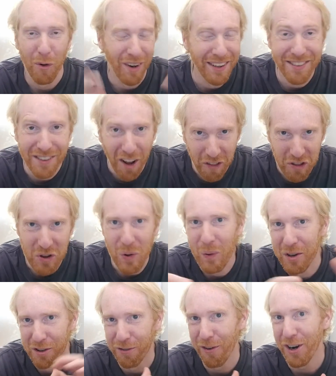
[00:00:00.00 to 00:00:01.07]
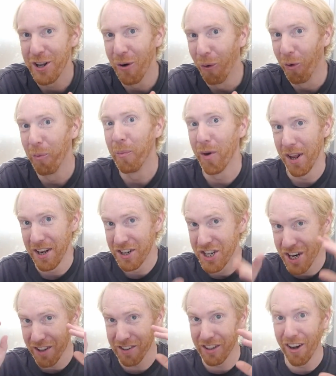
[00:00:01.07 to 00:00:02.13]
Well, it's not new, it's fairly old, but it
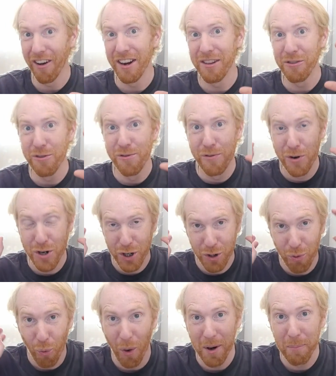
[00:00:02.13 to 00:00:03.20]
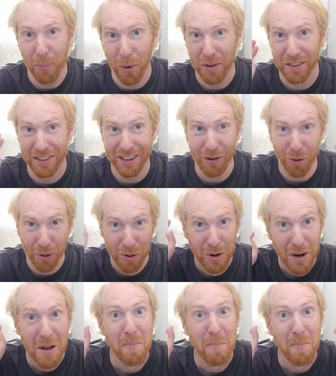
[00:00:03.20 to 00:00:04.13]
just got into version 1.0